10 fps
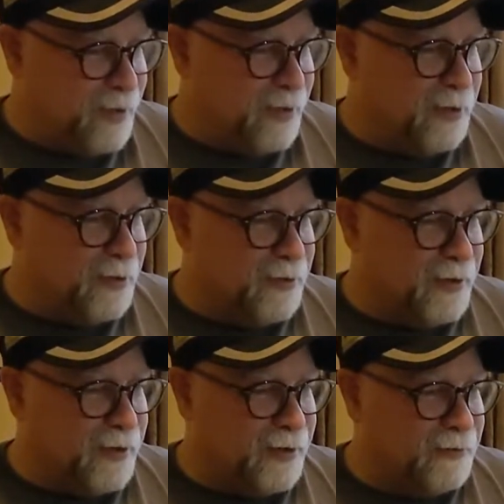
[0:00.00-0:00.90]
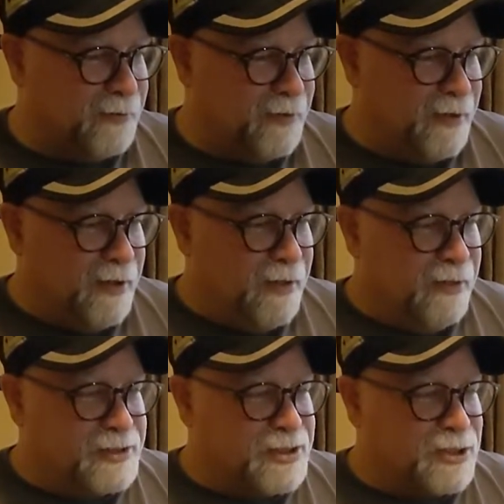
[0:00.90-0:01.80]

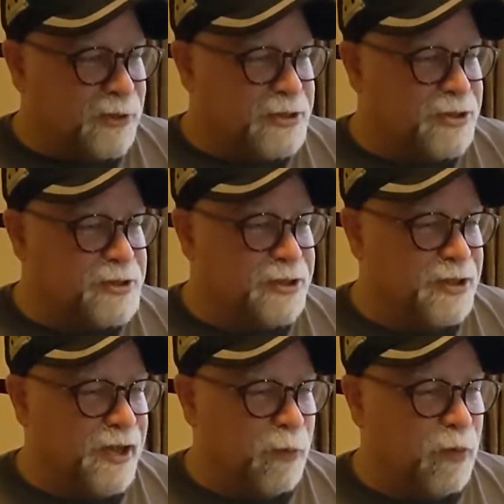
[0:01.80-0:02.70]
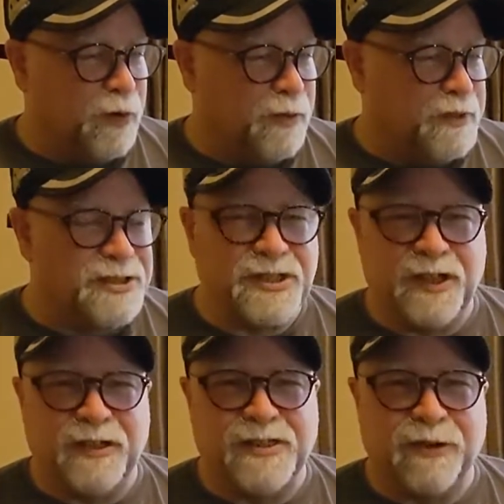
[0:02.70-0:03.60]
that since electricity can't really be
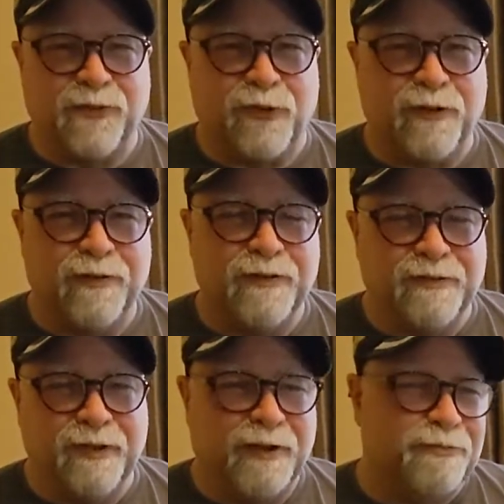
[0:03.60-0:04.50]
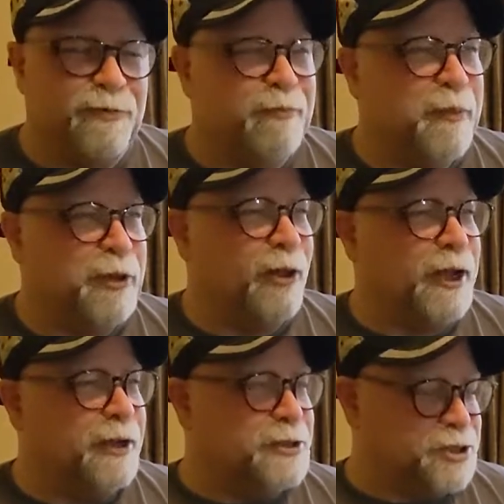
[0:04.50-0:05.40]
seen except for, well, maybe
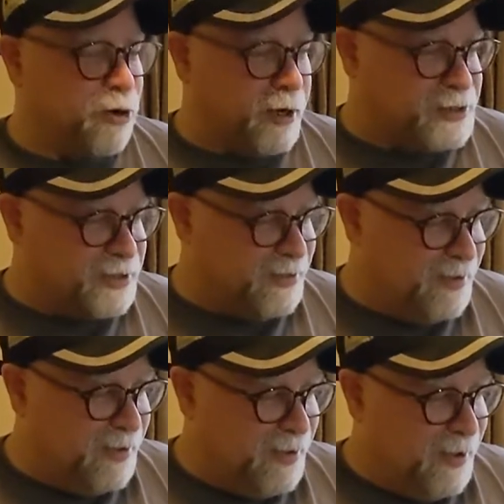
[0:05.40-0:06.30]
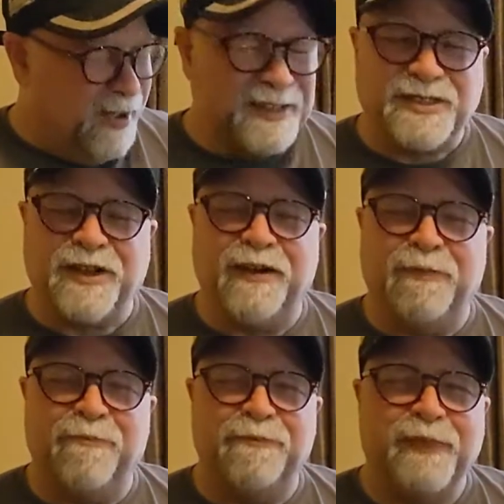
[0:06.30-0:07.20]
lightning strikes, it's
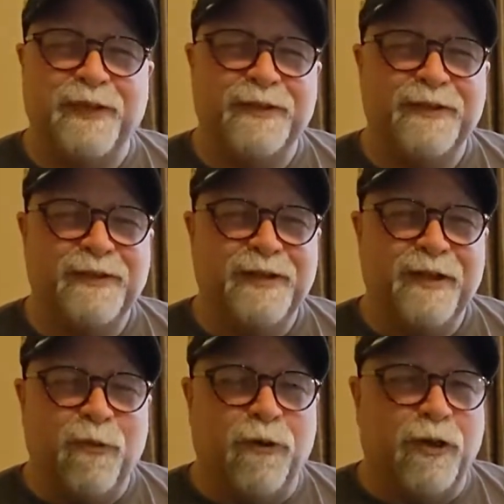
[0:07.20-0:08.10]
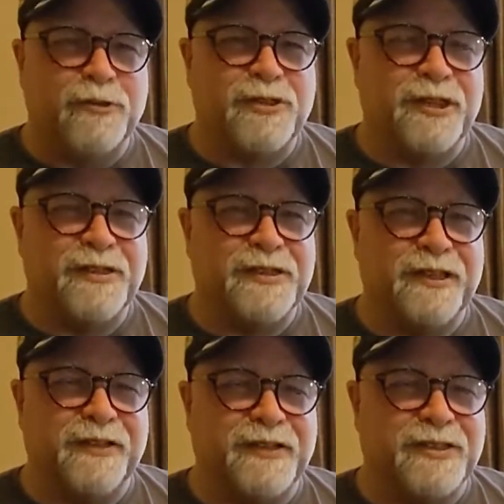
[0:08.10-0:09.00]
one of those things
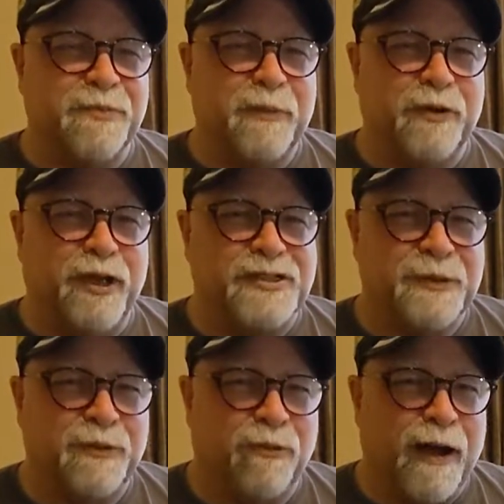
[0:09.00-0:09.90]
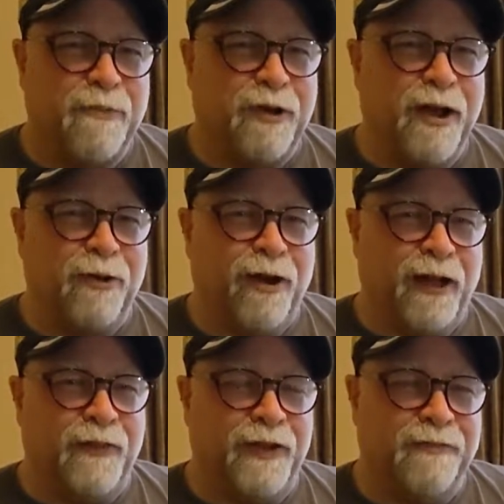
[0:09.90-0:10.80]
that some people can't seem to wrap their head
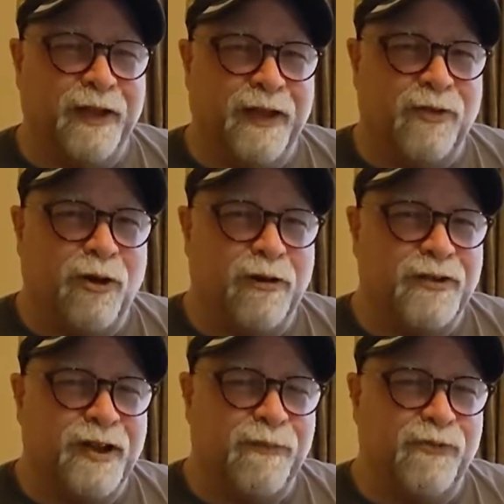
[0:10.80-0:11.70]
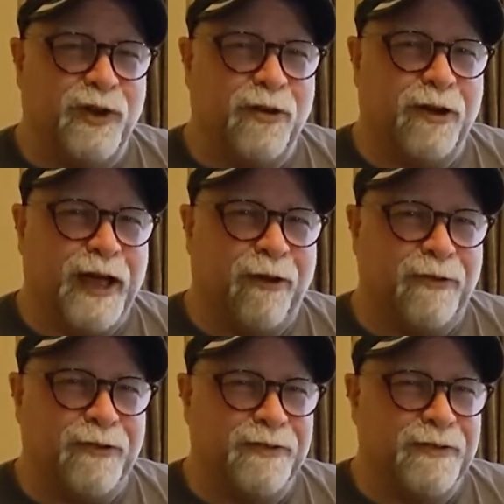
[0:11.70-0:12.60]
around. They have a hard time figuring
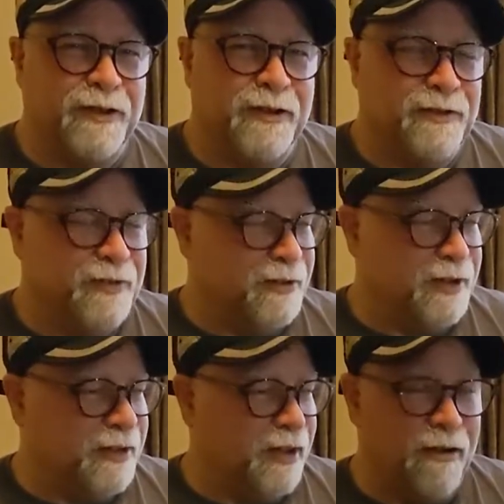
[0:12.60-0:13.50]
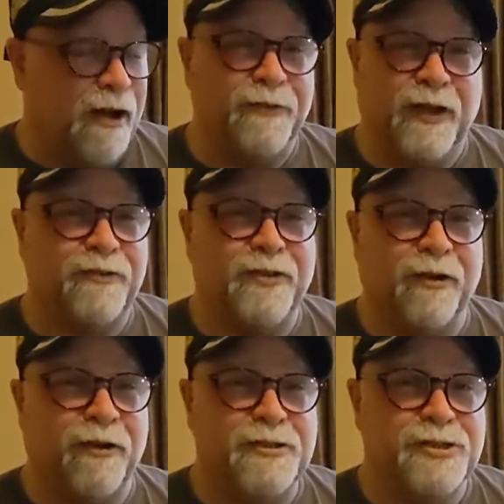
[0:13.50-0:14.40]
out, and they're like, oh, I'll tear
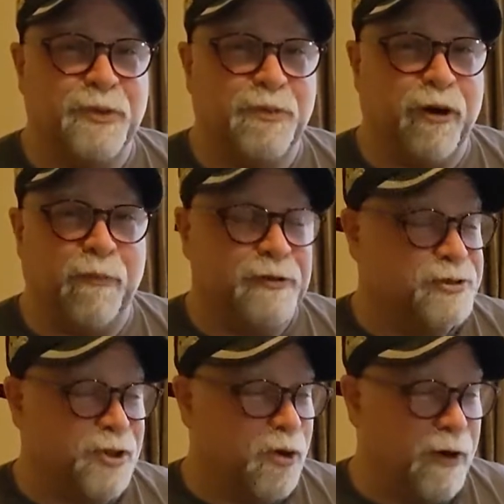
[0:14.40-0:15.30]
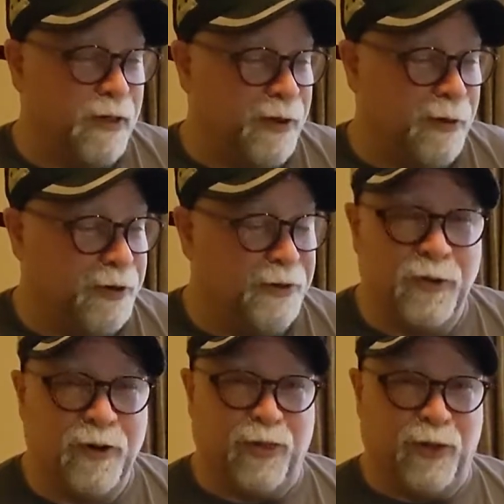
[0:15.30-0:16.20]
an engine apart, but there's no way that I want to do
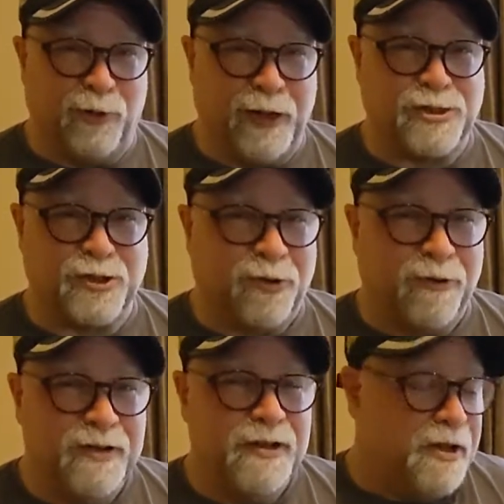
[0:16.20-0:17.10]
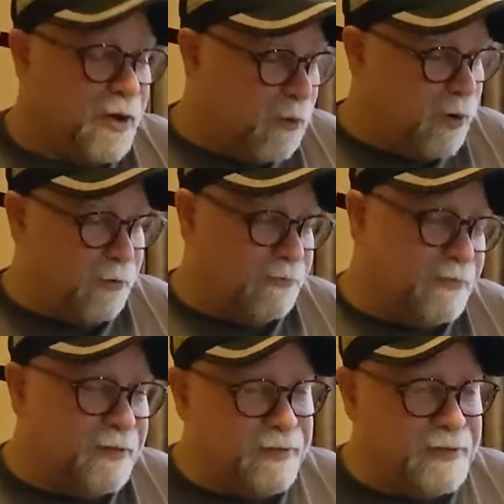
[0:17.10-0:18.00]
anything electrical. Well,
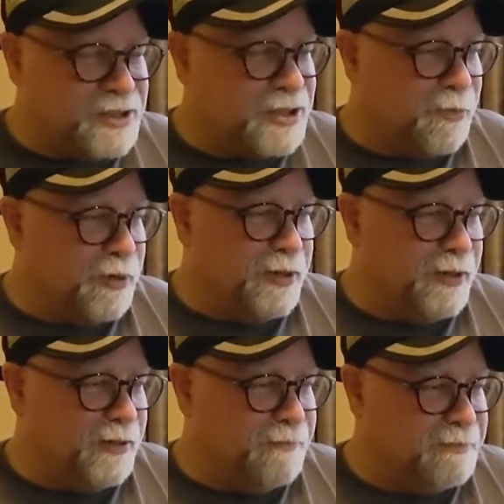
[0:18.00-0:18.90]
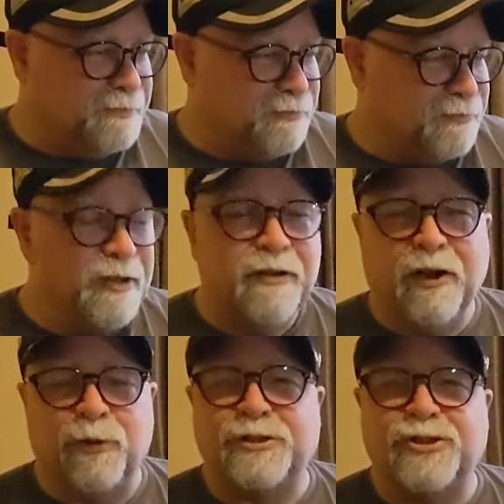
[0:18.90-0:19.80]
this is going to be
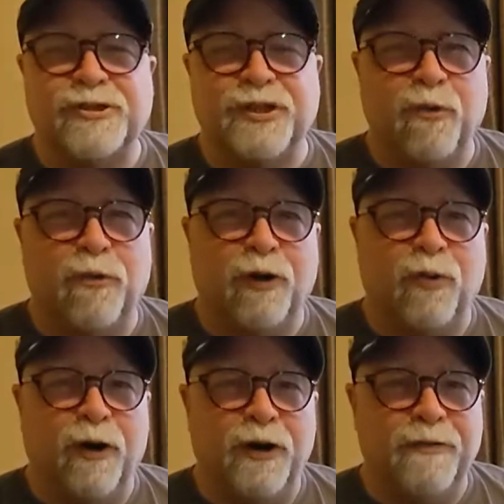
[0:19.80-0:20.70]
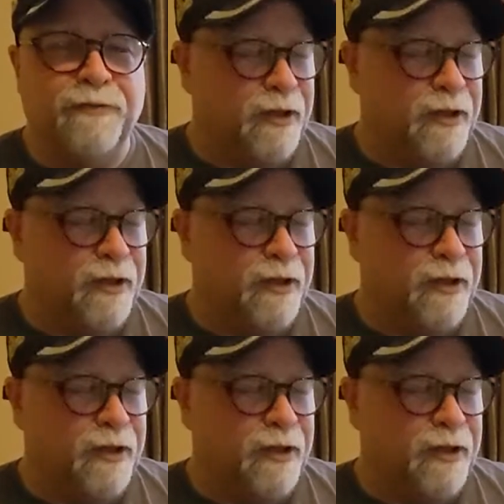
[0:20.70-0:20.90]
Electricity 101.